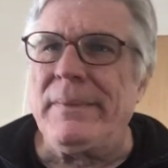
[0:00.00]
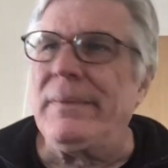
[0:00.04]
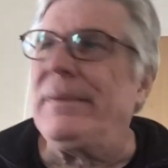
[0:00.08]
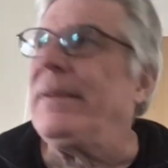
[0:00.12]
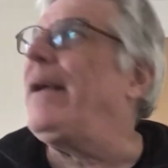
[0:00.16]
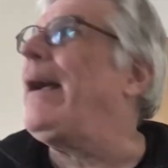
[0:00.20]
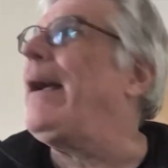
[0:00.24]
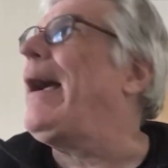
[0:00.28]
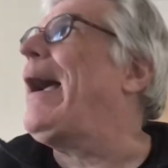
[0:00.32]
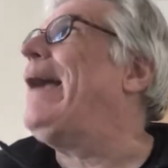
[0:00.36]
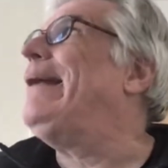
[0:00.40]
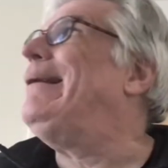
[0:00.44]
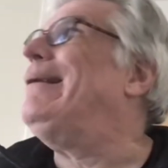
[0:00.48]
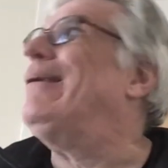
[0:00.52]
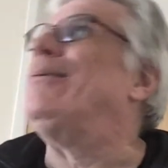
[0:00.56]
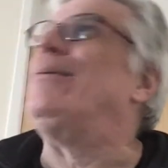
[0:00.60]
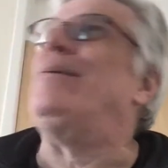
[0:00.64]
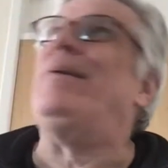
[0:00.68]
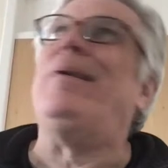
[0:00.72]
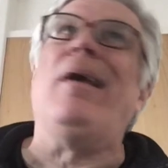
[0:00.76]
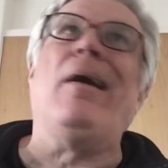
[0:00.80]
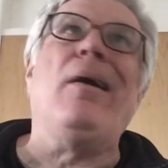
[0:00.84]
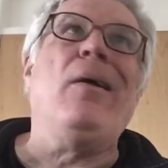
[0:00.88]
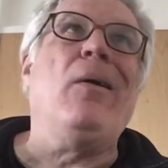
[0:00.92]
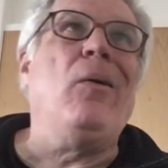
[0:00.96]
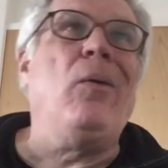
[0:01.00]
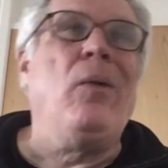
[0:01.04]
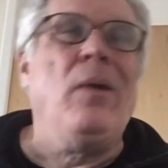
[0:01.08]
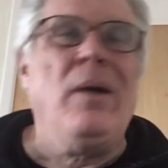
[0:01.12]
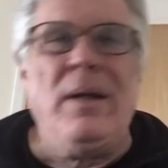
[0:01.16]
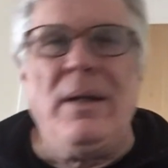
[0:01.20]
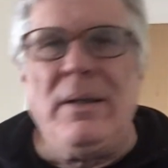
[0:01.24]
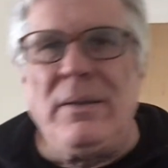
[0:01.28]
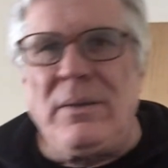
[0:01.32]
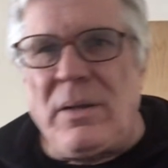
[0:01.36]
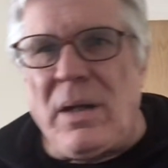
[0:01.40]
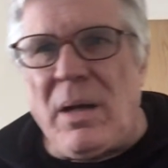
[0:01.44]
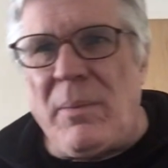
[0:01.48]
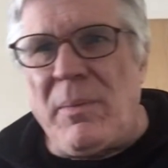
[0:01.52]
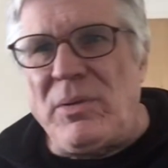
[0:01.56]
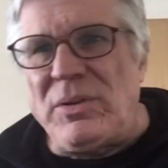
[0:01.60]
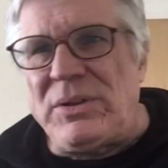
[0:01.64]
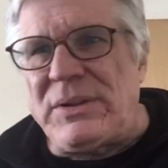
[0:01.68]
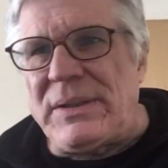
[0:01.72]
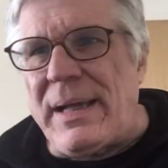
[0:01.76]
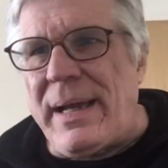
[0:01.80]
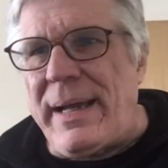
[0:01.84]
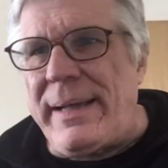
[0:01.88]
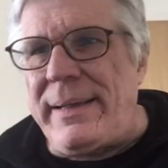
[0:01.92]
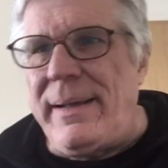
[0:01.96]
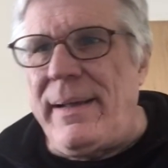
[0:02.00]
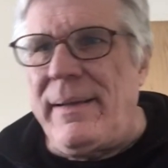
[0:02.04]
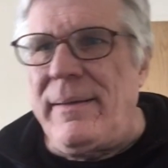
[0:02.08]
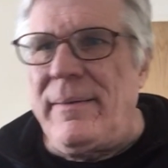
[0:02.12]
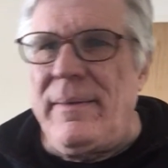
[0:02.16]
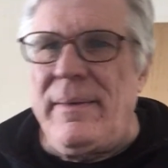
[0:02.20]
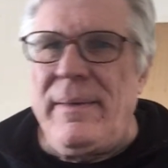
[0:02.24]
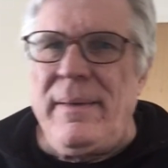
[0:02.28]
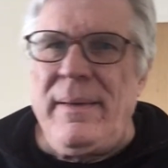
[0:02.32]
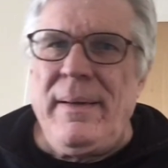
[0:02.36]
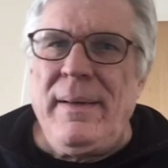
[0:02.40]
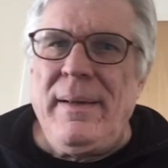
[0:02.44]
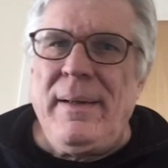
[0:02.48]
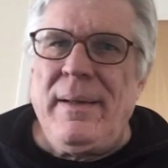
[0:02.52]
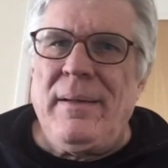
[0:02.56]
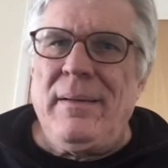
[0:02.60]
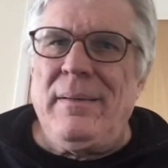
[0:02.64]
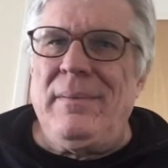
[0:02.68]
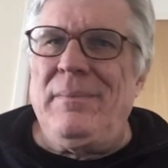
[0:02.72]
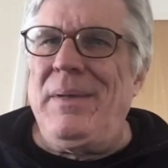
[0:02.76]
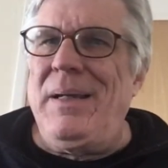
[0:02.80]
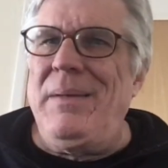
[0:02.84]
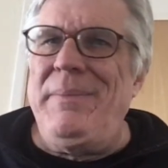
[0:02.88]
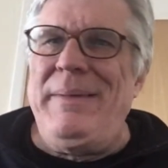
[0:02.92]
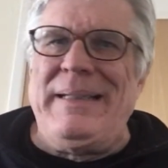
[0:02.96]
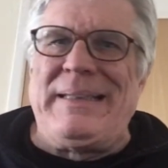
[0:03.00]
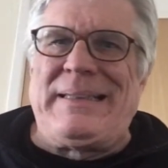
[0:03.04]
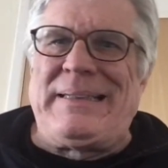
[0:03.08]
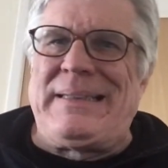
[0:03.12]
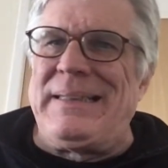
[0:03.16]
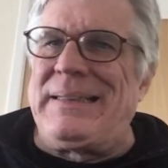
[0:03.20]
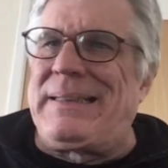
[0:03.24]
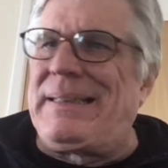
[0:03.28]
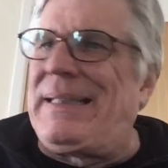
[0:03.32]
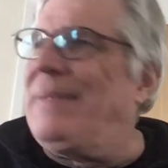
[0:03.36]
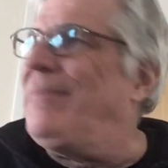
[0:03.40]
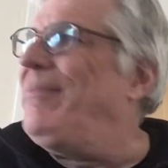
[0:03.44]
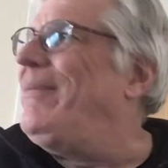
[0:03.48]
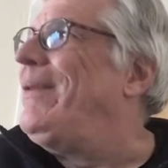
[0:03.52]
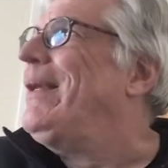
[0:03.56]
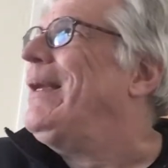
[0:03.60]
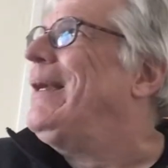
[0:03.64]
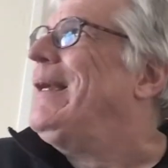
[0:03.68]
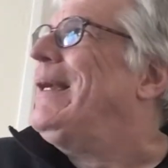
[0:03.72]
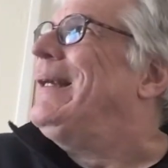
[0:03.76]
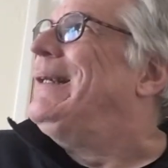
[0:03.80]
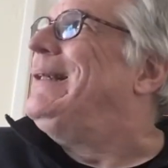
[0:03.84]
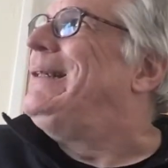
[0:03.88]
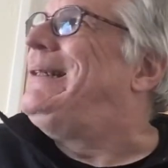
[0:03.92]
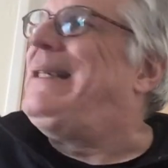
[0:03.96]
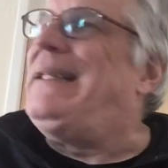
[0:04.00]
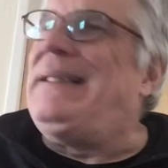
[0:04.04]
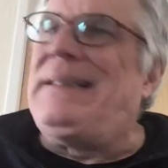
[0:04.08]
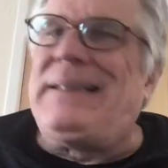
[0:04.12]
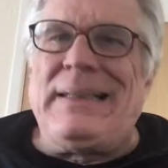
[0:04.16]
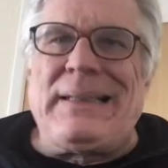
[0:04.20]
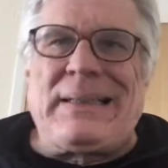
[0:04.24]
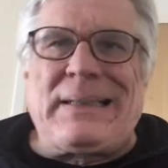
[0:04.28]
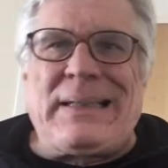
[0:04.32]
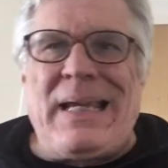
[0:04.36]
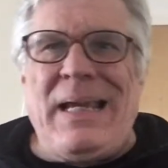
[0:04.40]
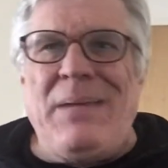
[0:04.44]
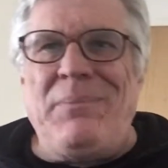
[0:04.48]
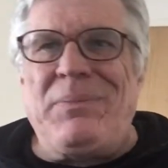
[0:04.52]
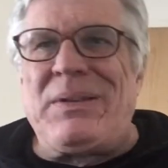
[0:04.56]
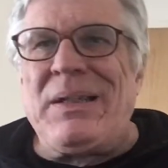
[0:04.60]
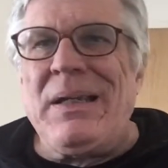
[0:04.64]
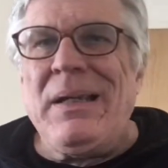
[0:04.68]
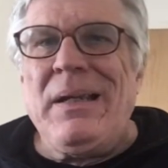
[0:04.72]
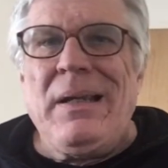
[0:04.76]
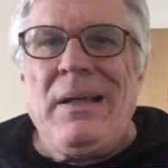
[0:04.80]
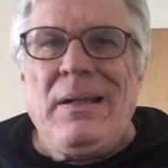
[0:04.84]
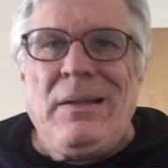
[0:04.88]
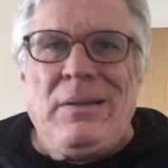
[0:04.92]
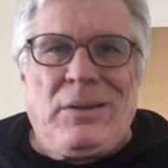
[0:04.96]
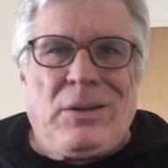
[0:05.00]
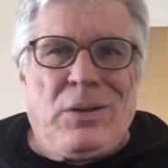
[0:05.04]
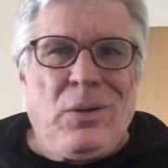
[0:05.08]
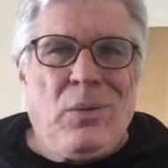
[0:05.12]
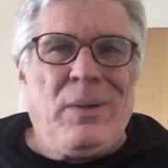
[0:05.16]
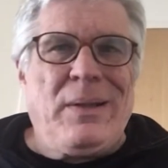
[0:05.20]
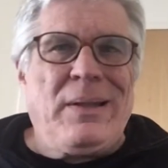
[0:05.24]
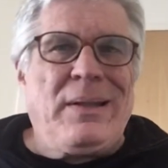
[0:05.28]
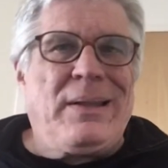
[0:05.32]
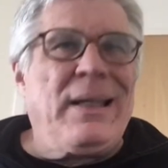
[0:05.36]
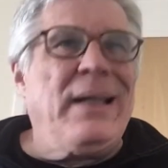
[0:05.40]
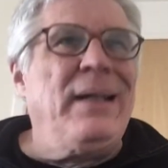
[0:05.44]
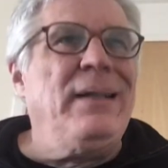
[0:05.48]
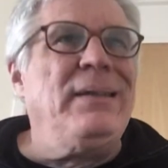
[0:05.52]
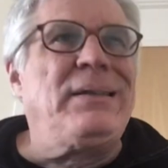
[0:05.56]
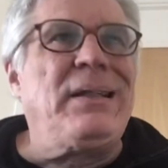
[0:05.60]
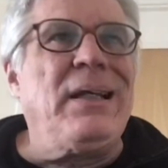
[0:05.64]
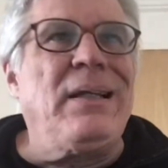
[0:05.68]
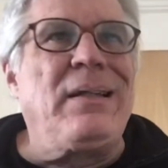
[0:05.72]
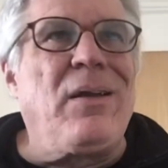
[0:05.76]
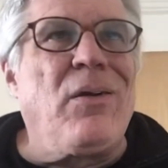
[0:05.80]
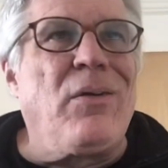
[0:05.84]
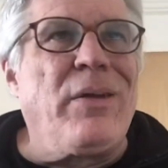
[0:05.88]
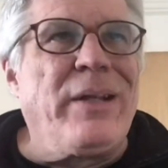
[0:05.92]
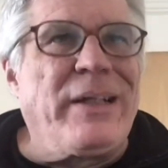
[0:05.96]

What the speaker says: I don't know, Tommo sighed. And maybe it's just that Jesus keeps doing things I don't